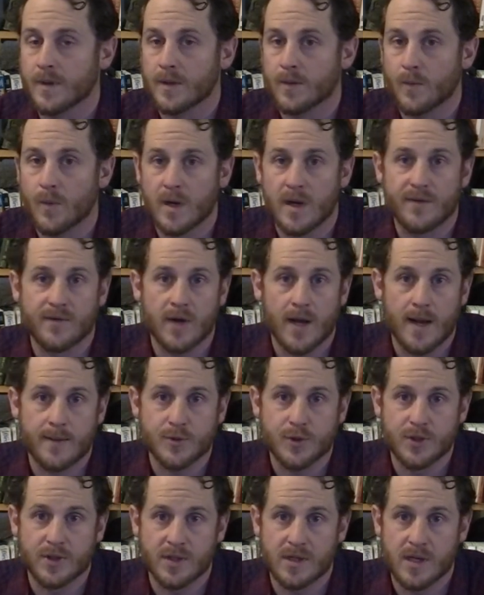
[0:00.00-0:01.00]
whatever
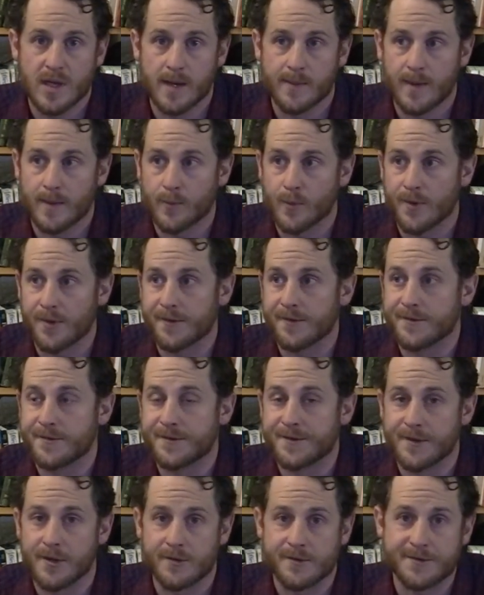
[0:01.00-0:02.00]
option you can come up with.
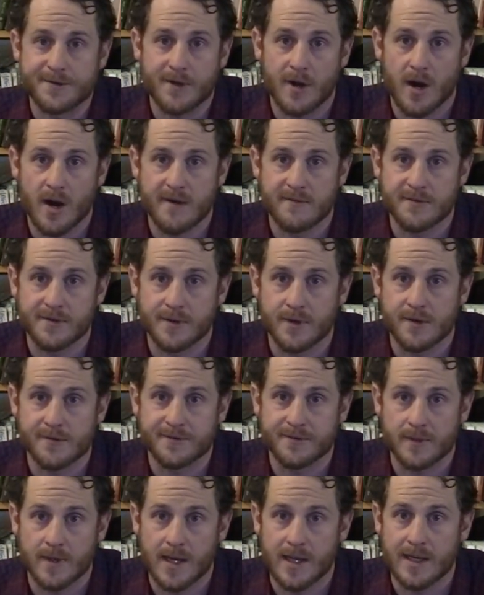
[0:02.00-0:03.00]
Silk scarves are
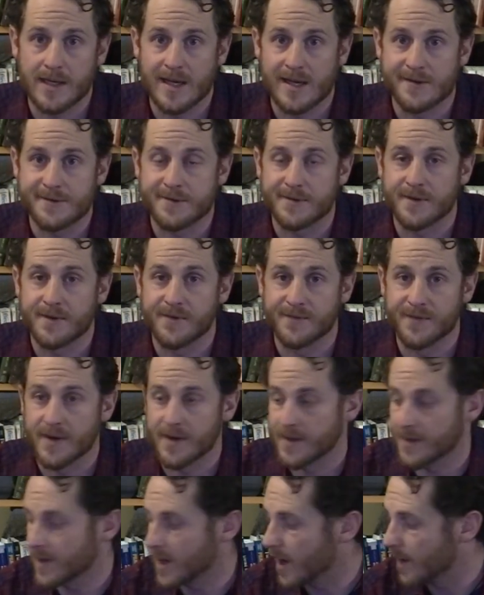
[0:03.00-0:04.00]
also kind of nice, and they're
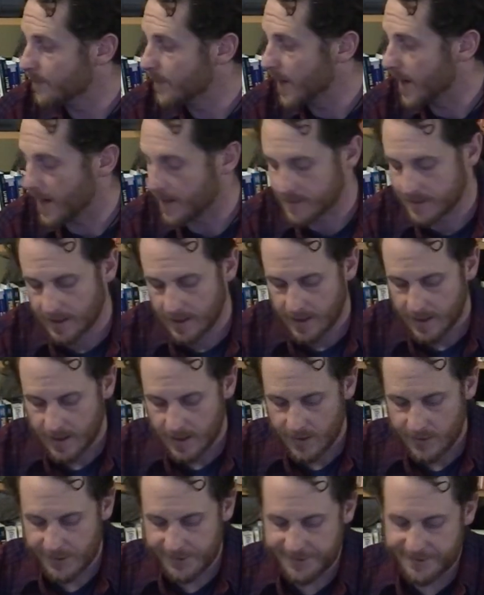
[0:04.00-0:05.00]
very compact.
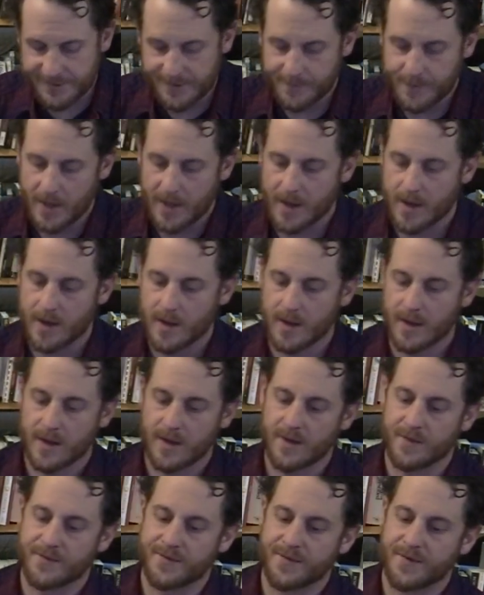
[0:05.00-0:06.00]
This is a pair
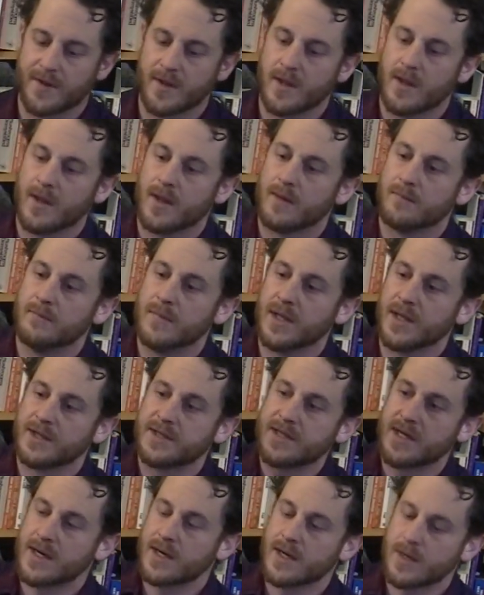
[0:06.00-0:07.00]
of
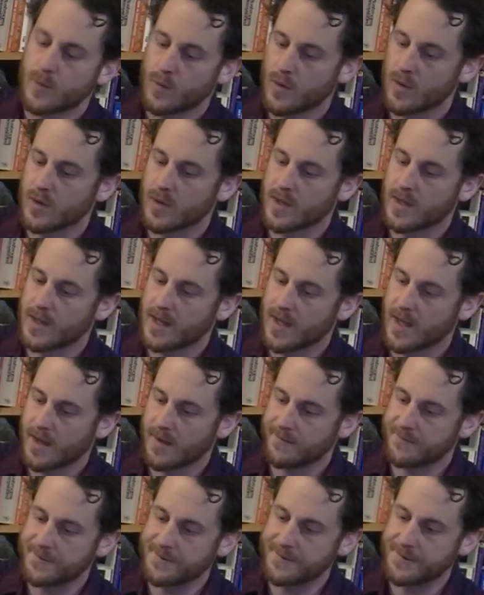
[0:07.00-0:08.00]
military wool
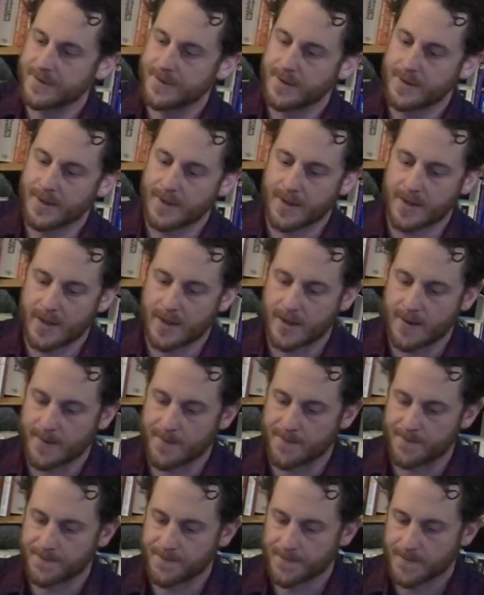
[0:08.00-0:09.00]
gloves. I